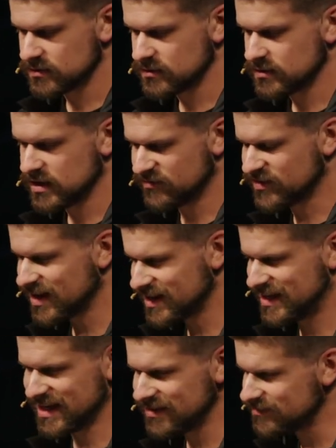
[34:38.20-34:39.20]
If God
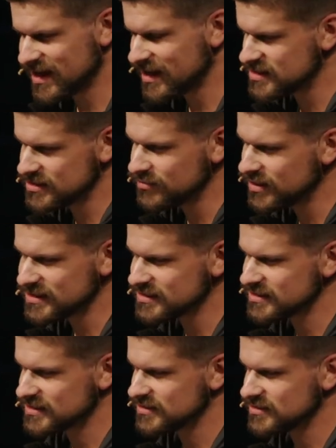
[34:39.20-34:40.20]
gave that to
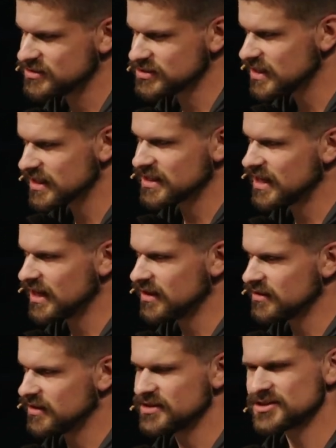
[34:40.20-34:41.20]
us, just like that,
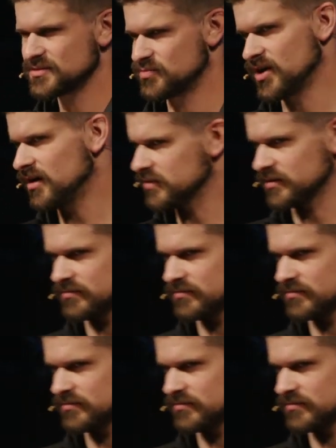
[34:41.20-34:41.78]
here's the problem.